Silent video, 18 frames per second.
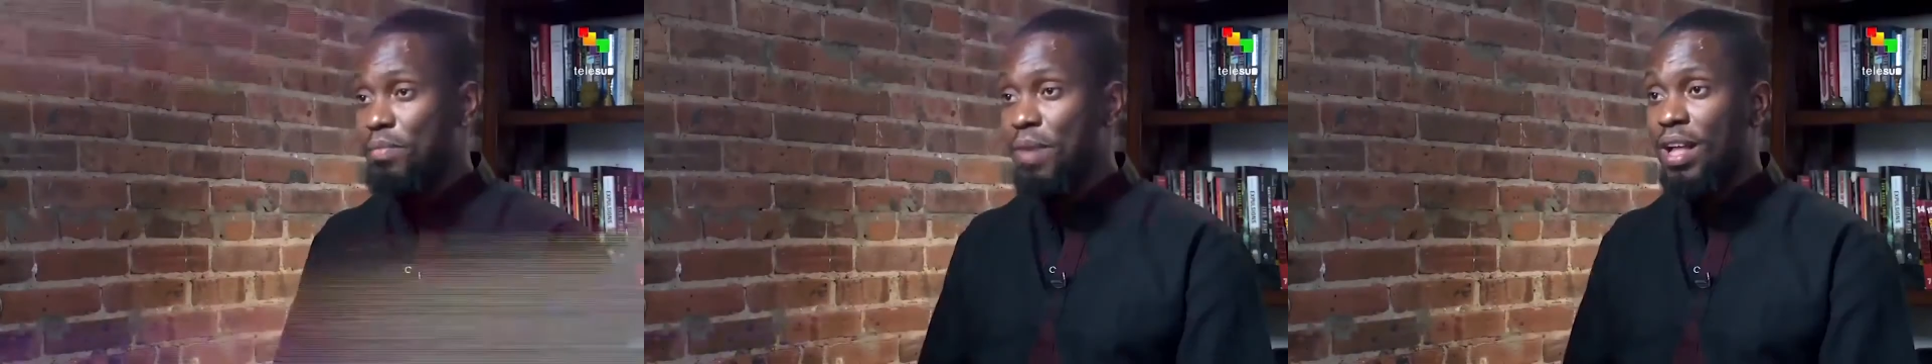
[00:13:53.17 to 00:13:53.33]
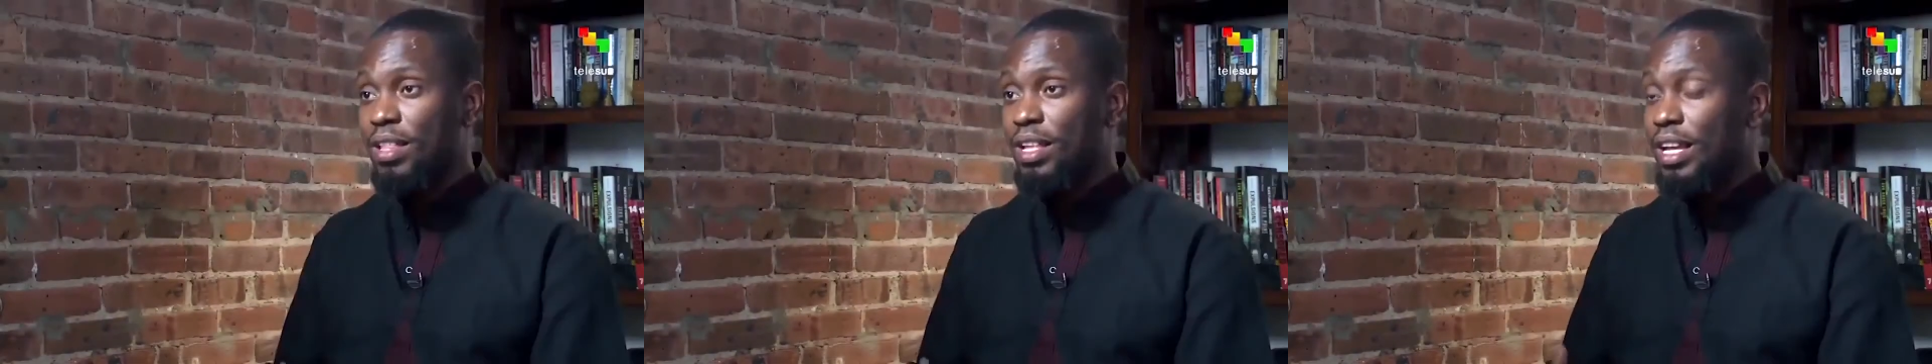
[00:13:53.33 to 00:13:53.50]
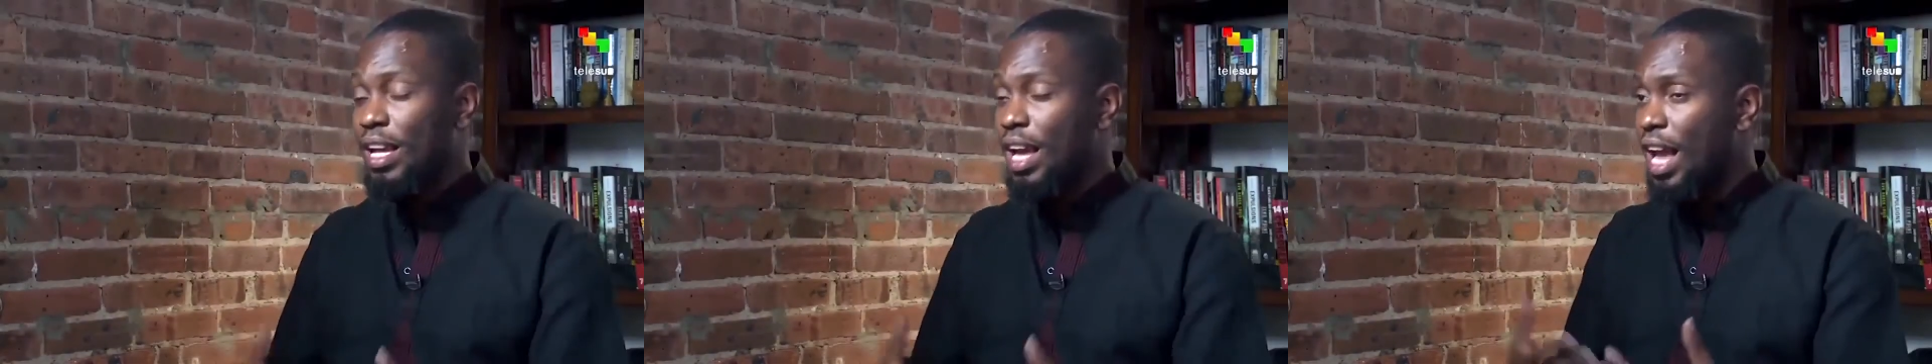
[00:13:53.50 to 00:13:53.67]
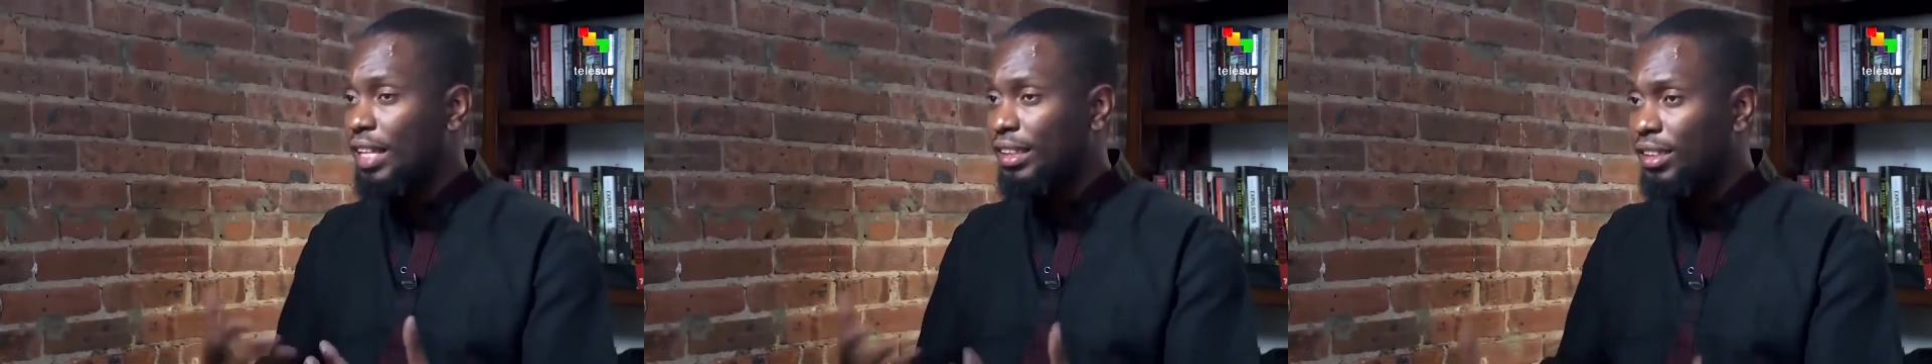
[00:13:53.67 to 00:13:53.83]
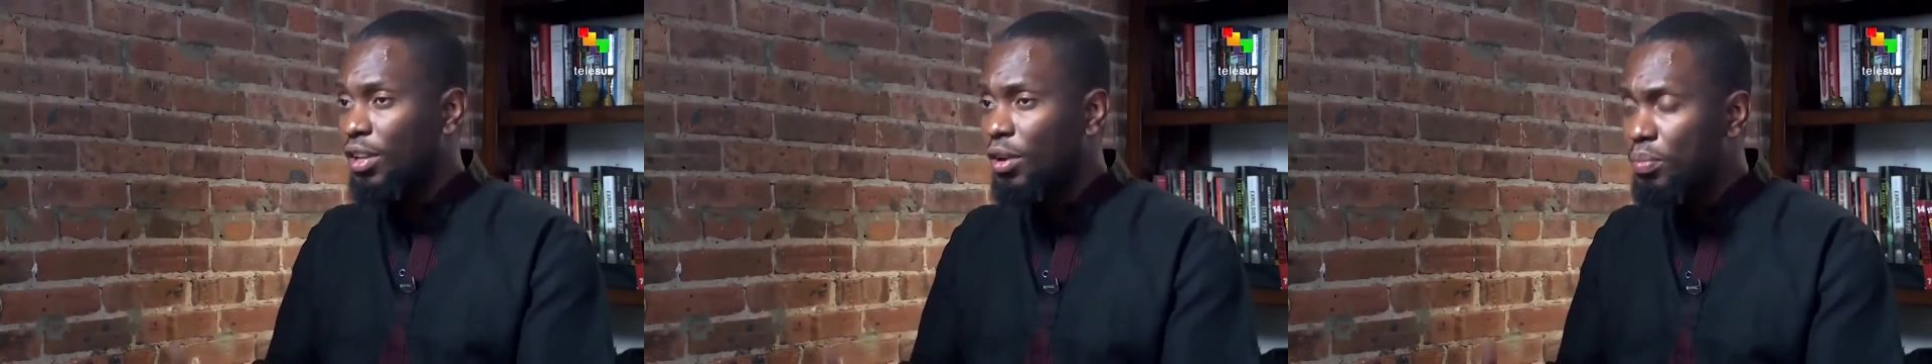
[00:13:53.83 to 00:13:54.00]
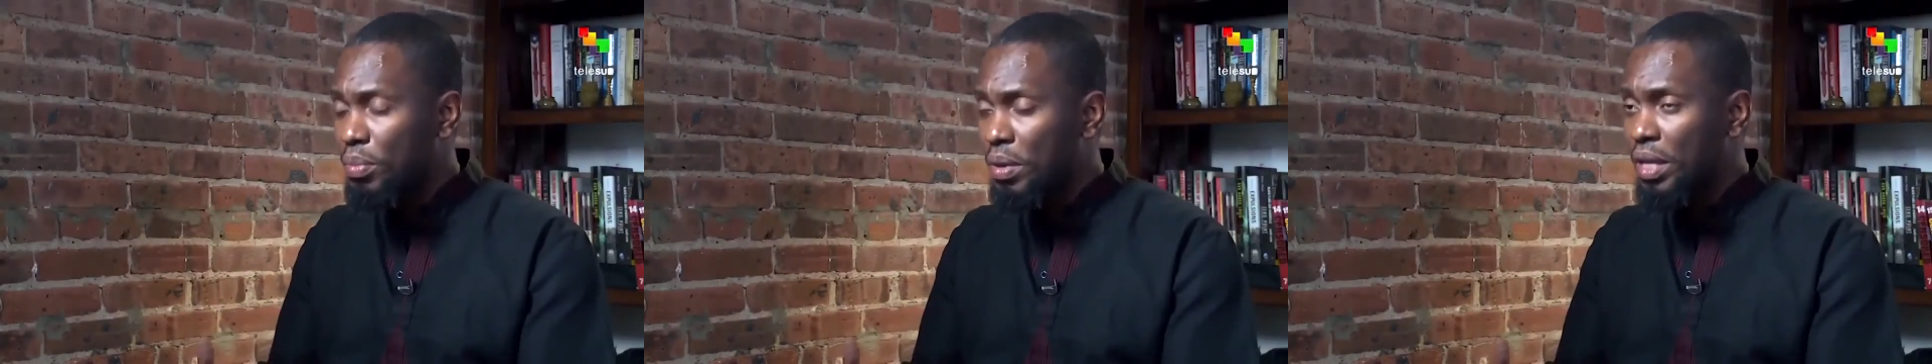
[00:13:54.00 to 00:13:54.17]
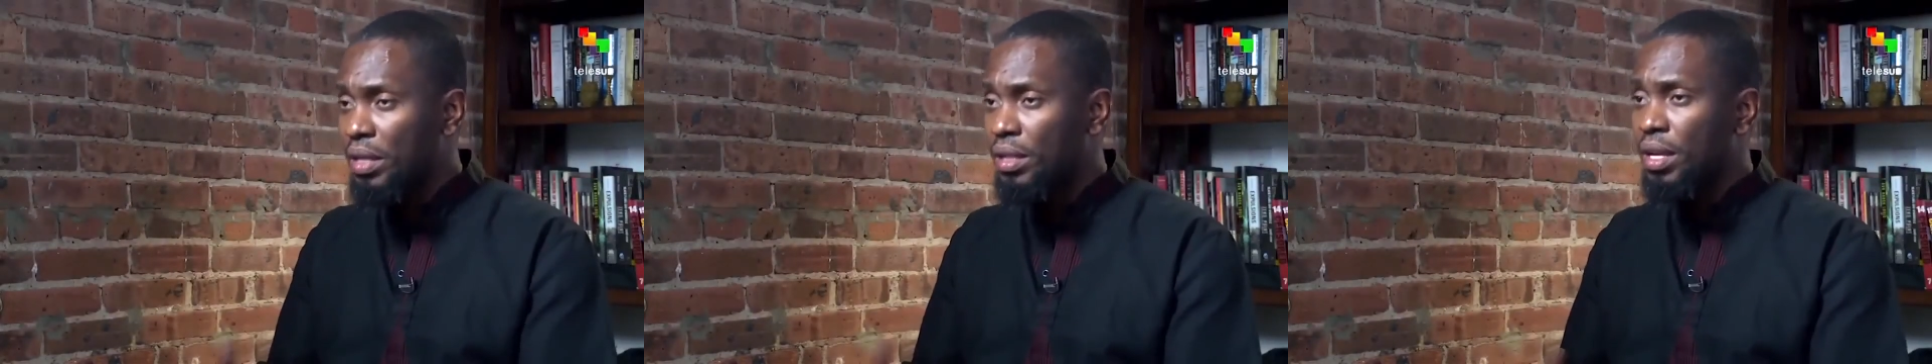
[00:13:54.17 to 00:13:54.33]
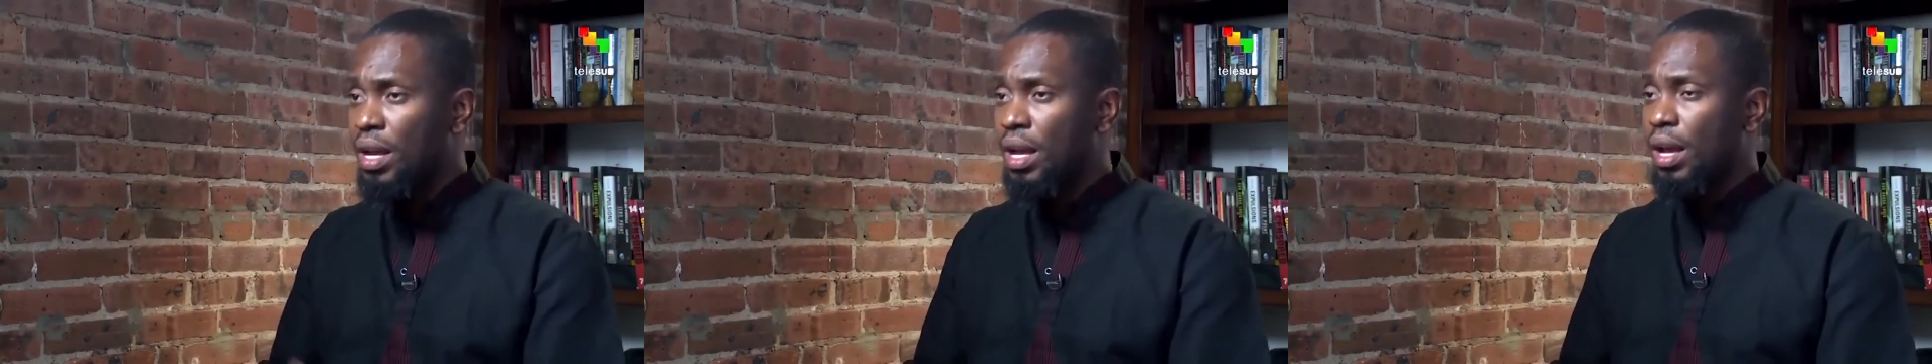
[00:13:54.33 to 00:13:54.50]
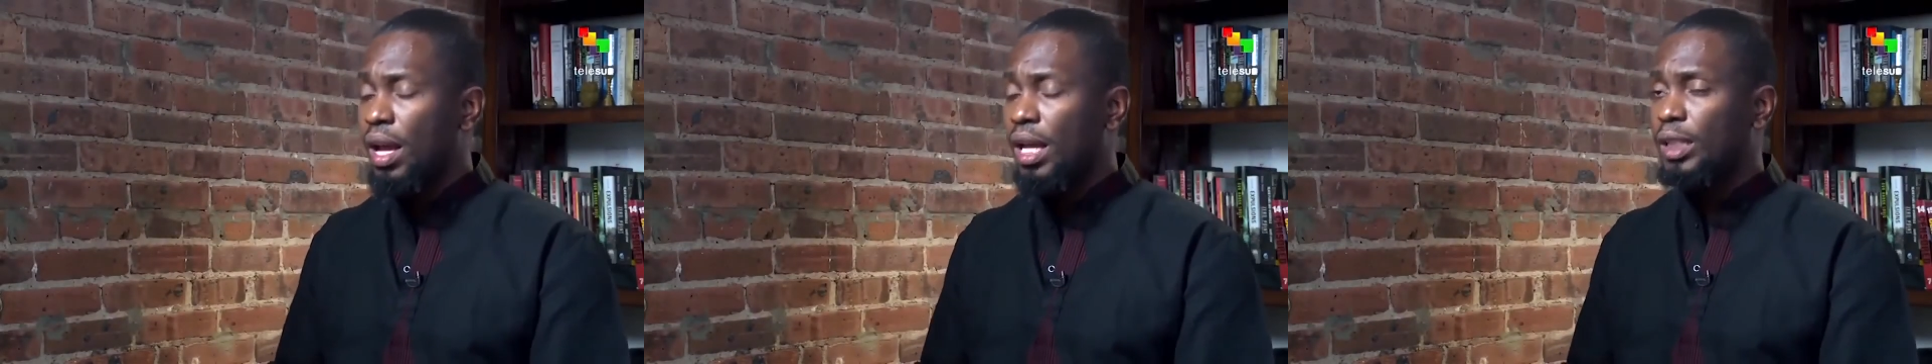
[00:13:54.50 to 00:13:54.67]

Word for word: but it has not been